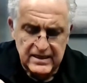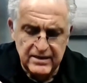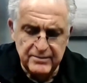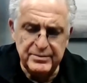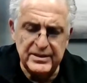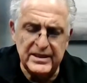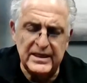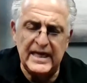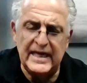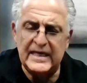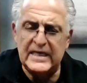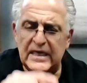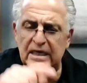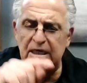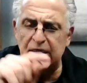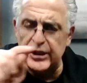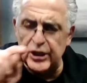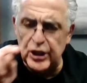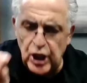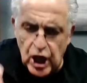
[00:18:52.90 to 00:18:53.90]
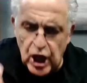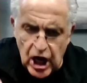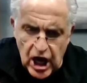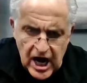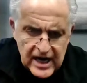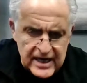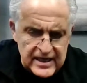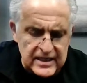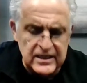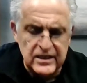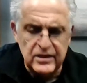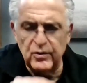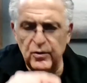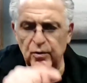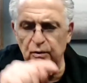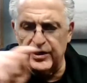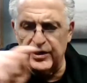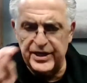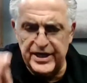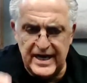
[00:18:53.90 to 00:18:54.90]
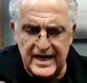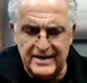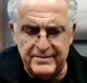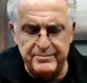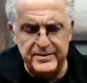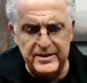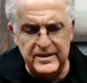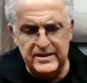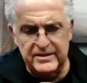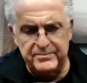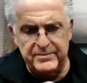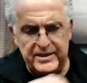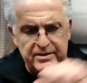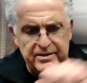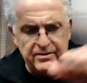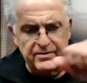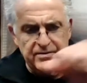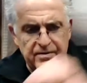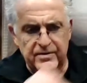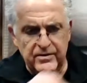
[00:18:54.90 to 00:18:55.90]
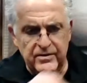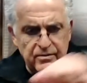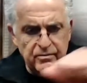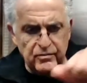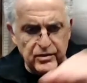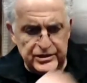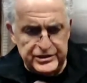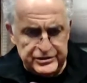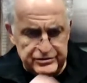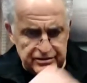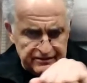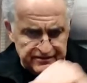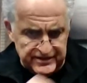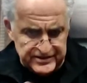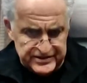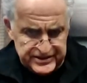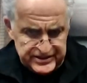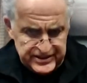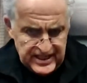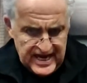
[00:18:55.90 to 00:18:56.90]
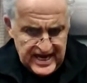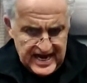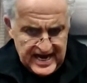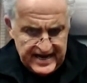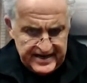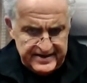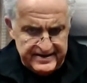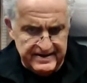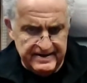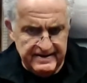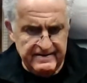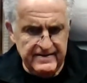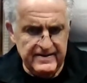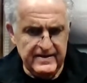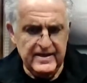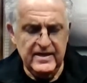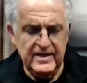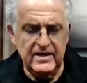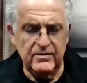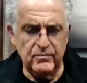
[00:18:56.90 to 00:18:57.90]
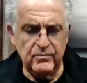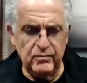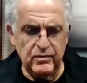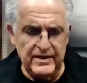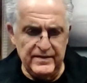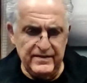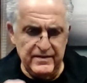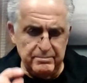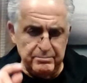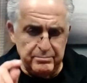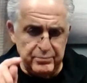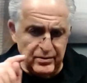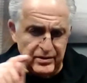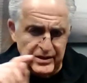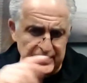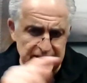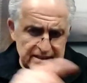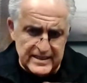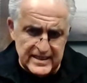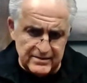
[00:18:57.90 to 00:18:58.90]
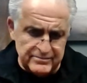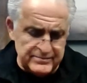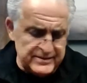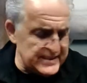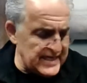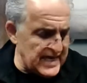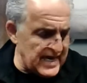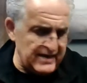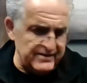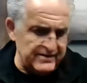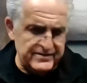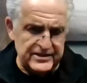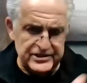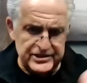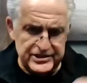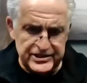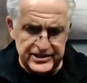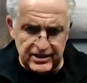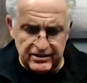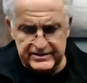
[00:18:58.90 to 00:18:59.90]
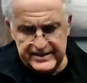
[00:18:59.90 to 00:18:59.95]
But like a Glock or a 9mm, when you have to slide, when the bullet comes out, the shell